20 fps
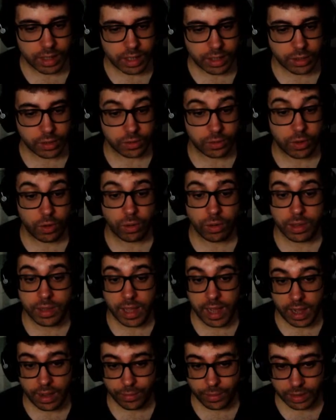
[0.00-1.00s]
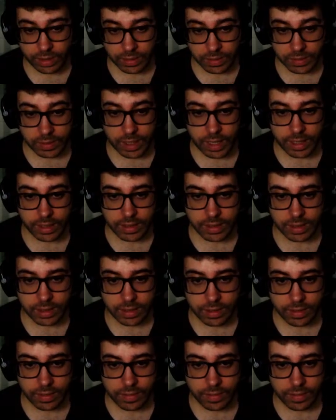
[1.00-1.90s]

and just call that one instead.